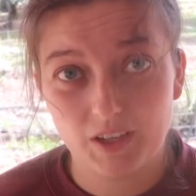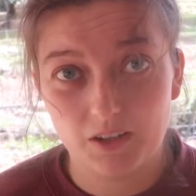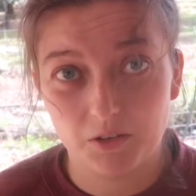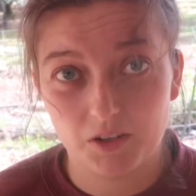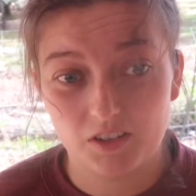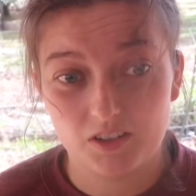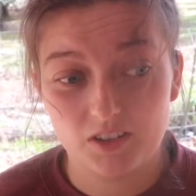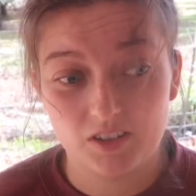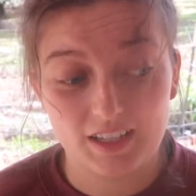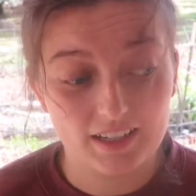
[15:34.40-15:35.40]
in order
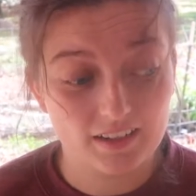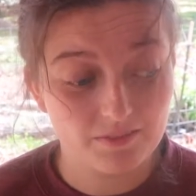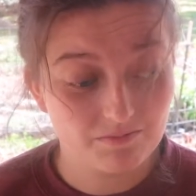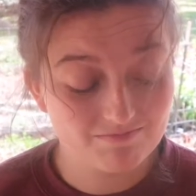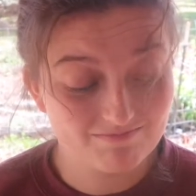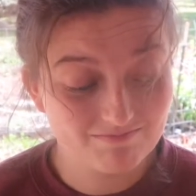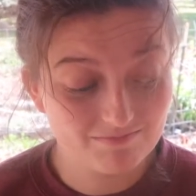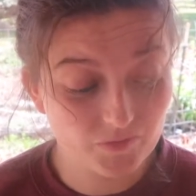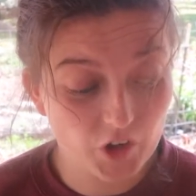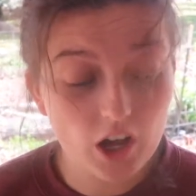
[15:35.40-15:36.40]
to get it
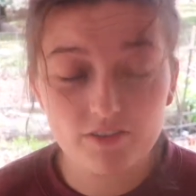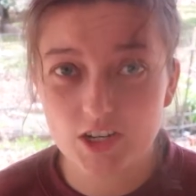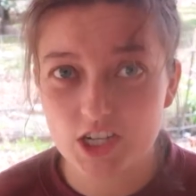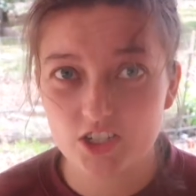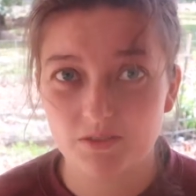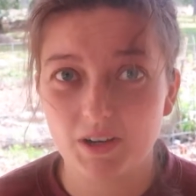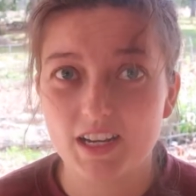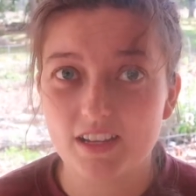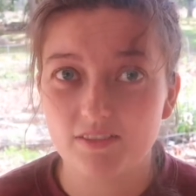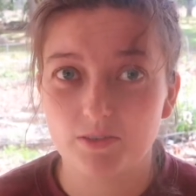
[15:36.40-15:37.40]
all fresh and
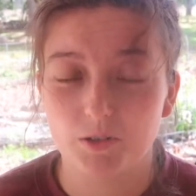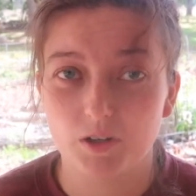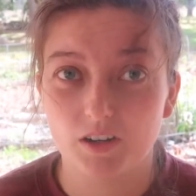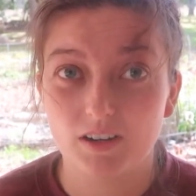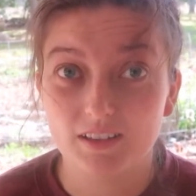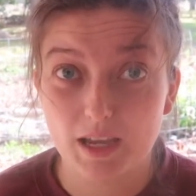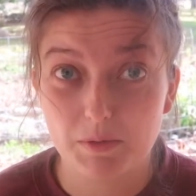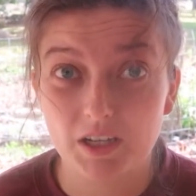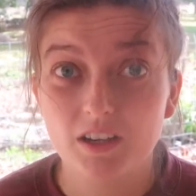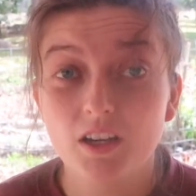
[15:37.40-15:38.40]
ready for
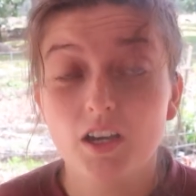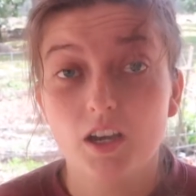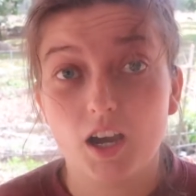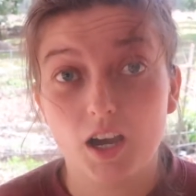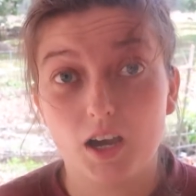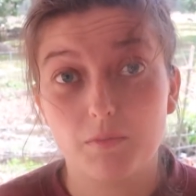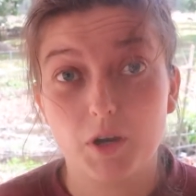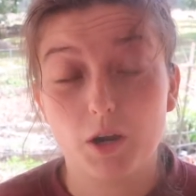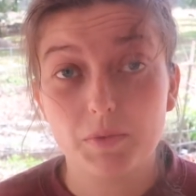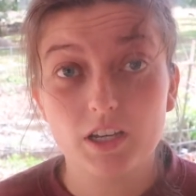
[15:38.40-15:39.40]
lambing.
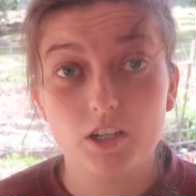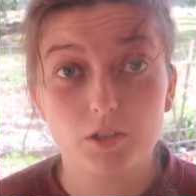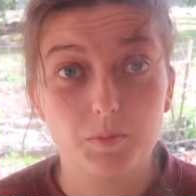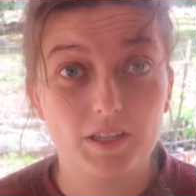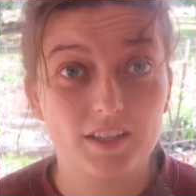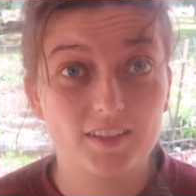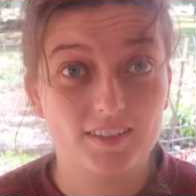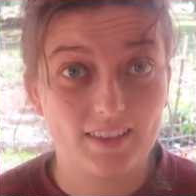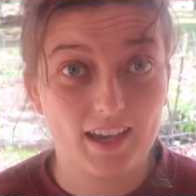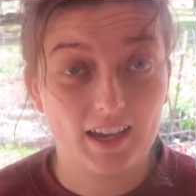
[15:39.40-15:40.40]
Our big hope is
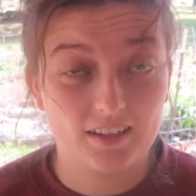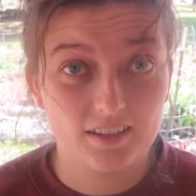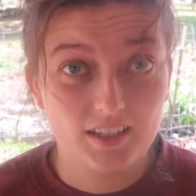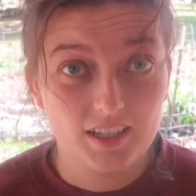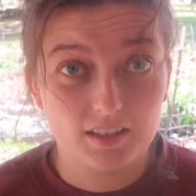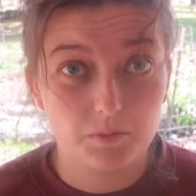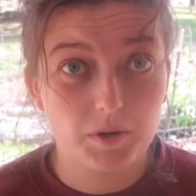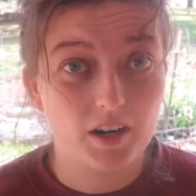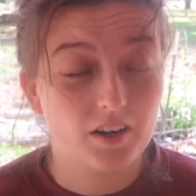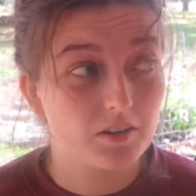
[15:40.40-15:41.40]
that the
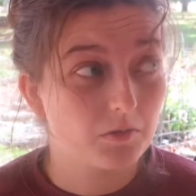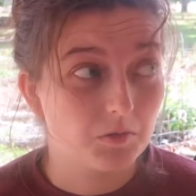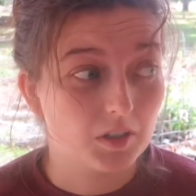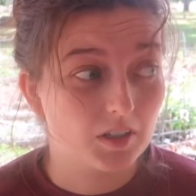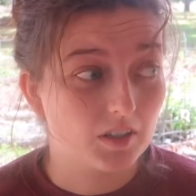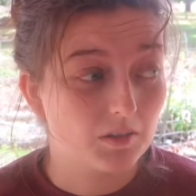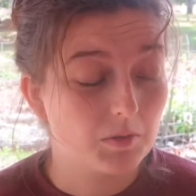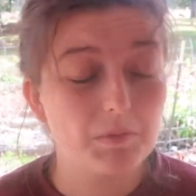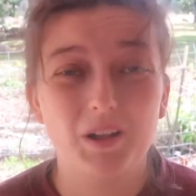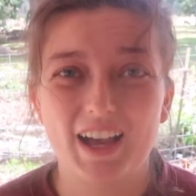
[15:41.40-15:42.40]
barn
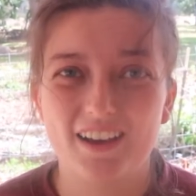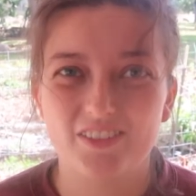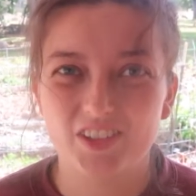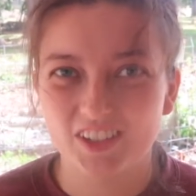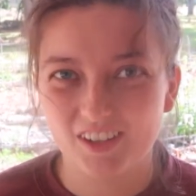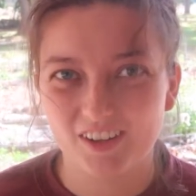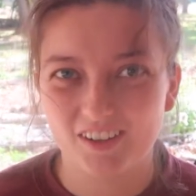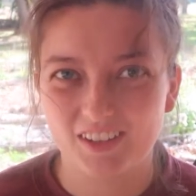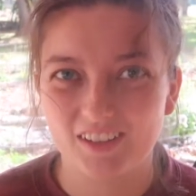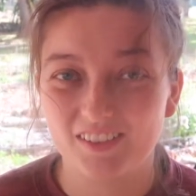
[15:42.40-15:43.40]
we will have secured
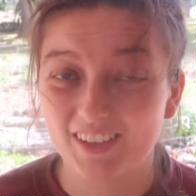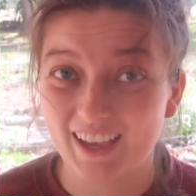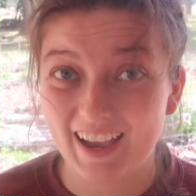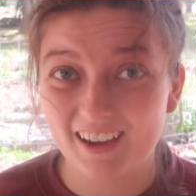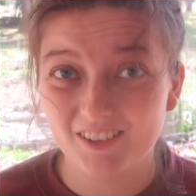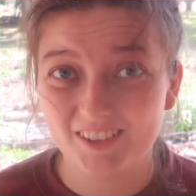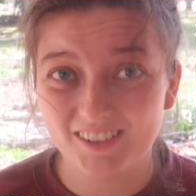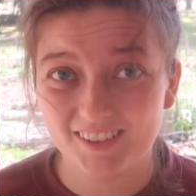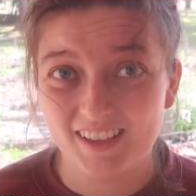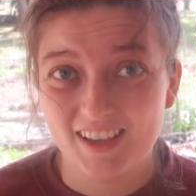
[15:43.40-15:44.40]
ourselves a
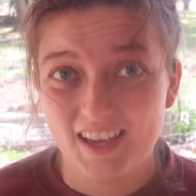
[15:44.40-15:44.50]
house